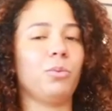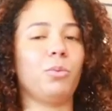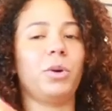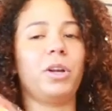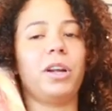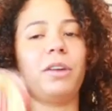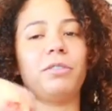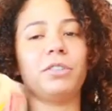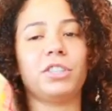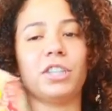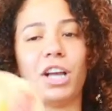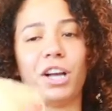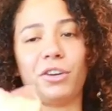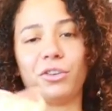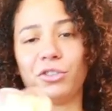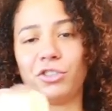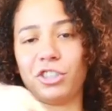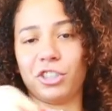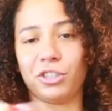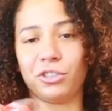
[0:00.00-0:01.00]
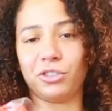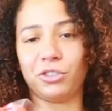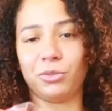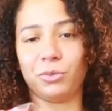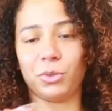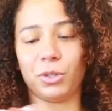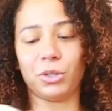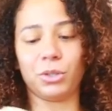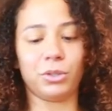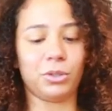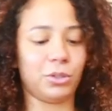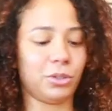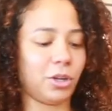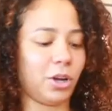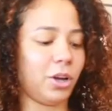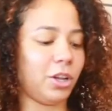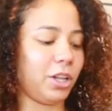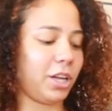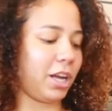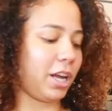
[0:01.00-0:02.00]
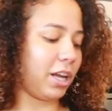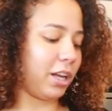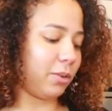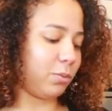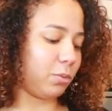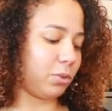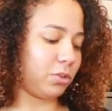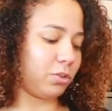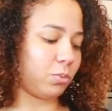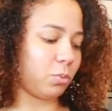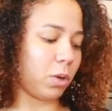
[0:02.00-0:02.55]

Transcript: Whatever taco shells you want. All they had was